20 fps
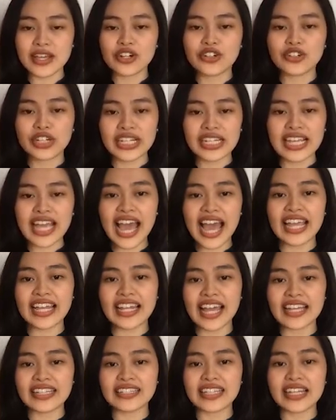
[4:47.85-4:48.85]
really
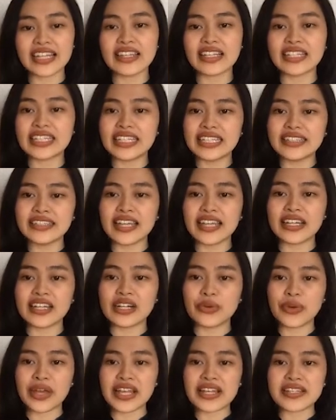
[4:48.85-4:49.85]
highlighting the key
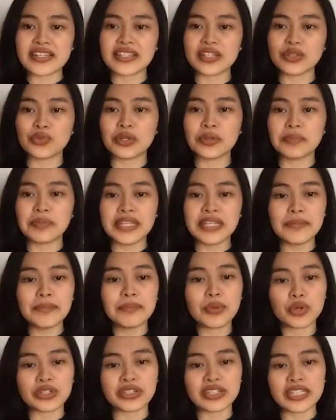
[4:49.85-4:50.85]
takeaways that will be
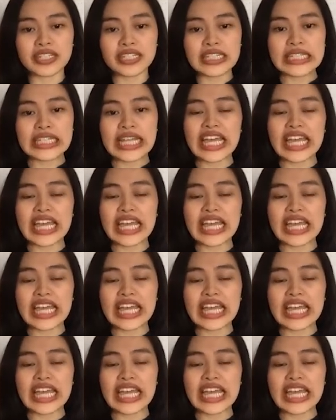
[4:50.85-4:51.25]
important